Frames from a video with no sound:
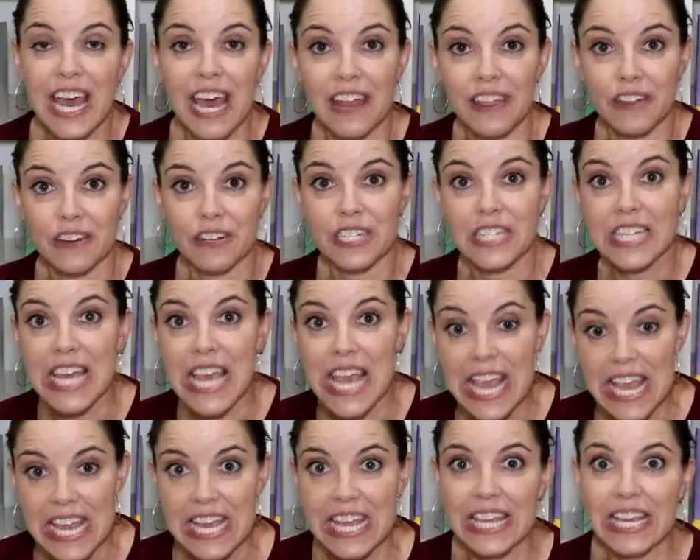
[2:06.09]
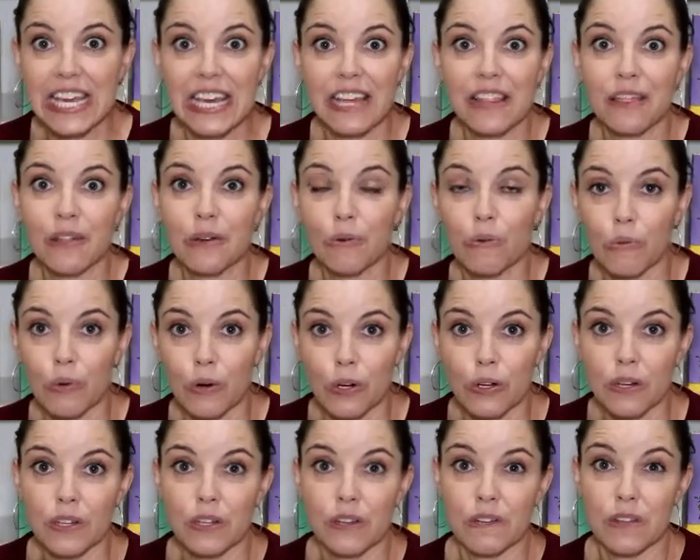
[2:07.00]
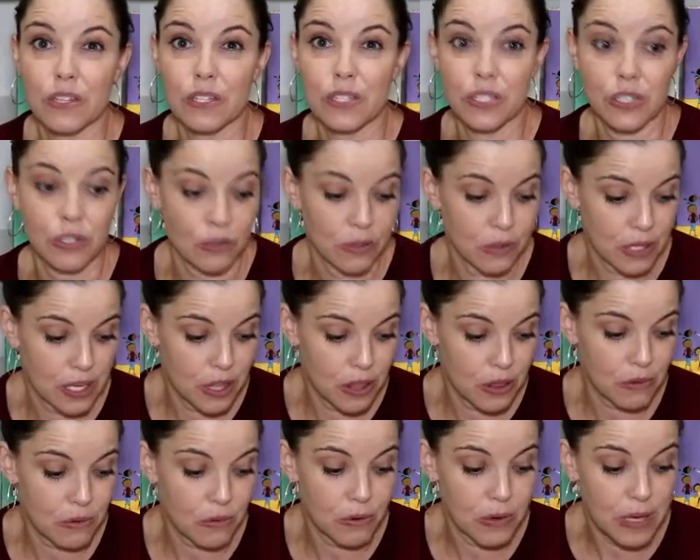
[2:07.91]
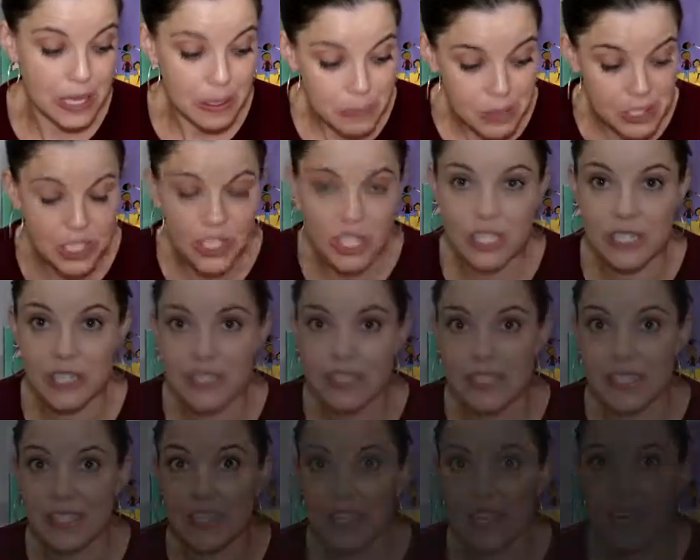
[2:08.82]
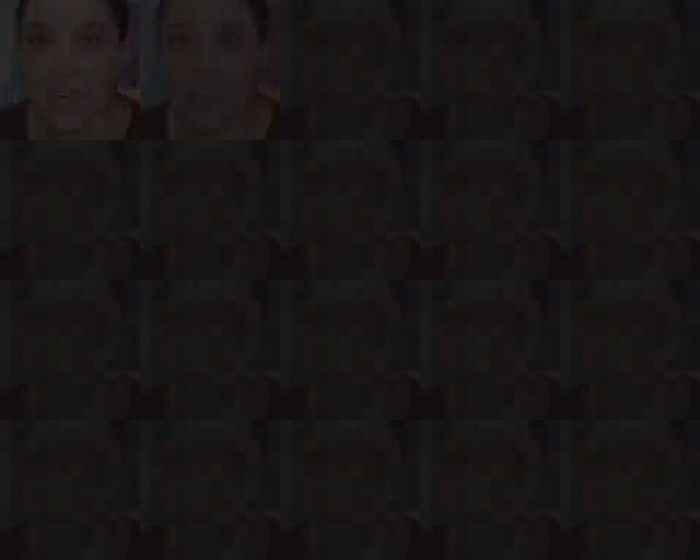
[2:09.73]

and they're taking in the world of the story through images.